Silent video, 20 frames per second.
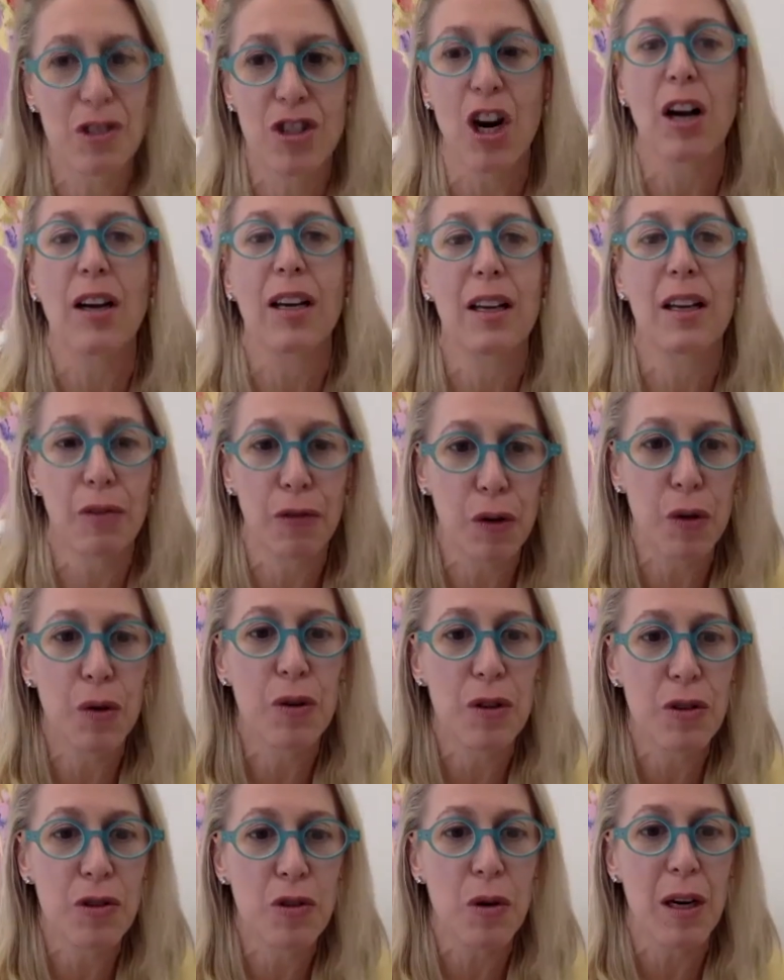junky
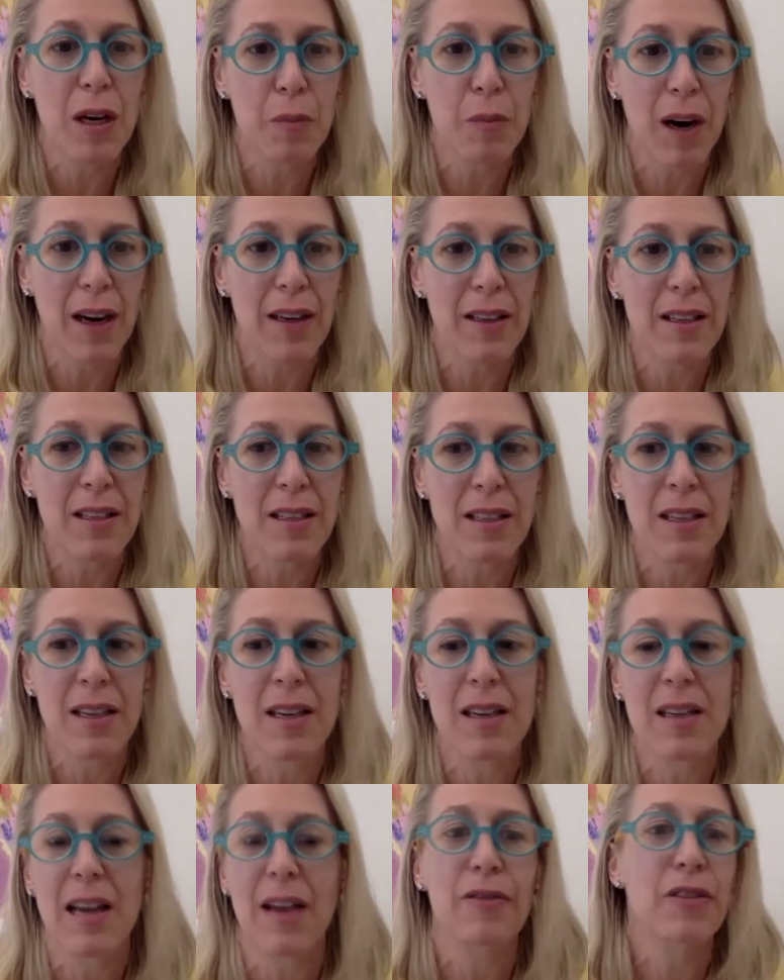food during
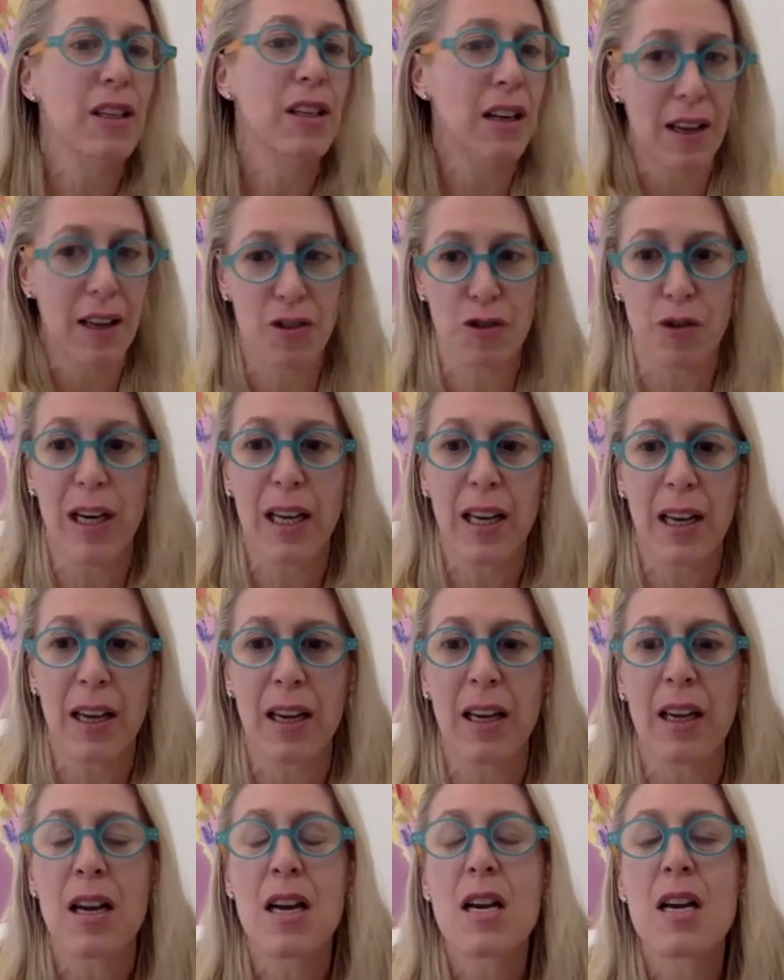pregnancy, definitely not
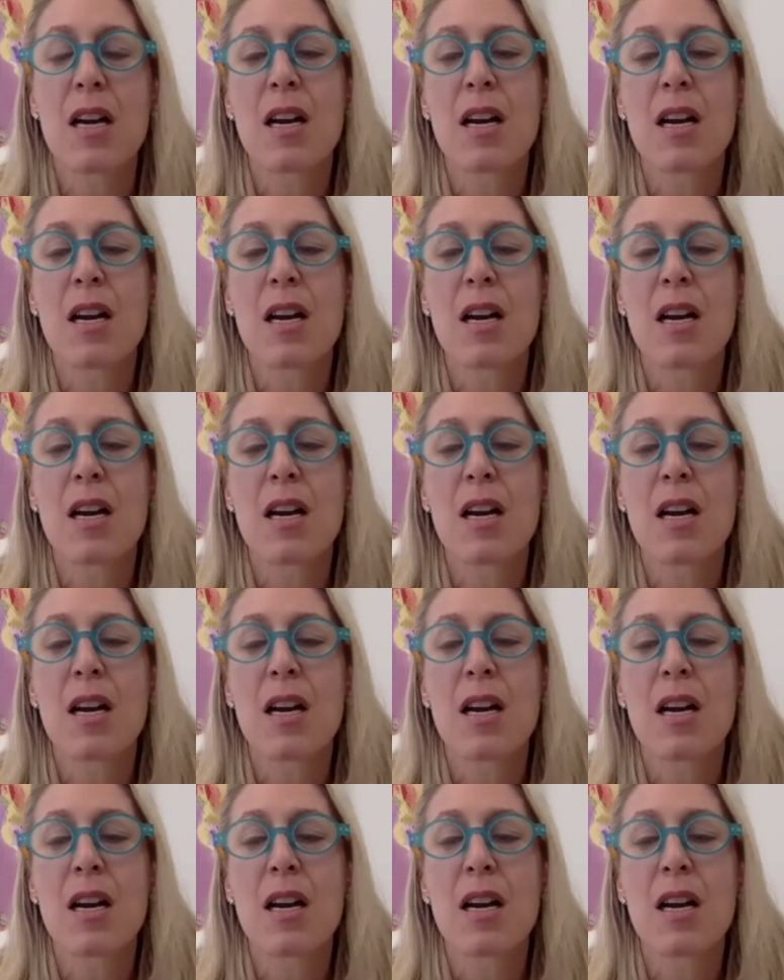drinking.